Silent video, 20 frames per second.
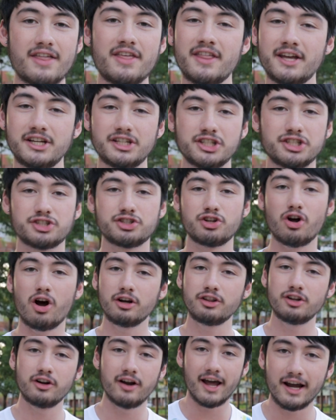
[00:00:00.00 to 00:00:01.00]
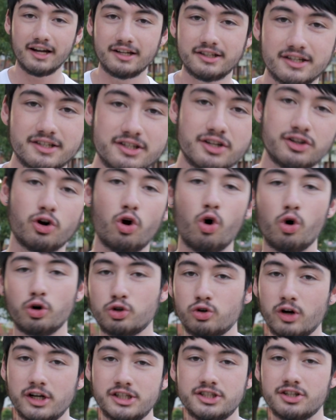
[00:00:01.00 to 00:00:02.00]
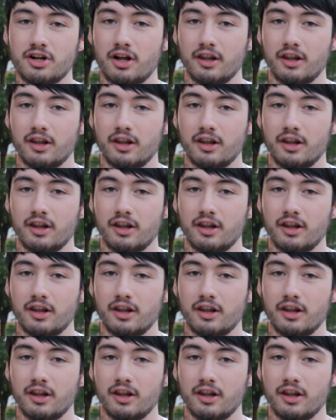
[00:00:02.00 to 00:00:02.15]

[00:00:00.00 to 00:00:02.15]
then they just stalk their exes and their old crushes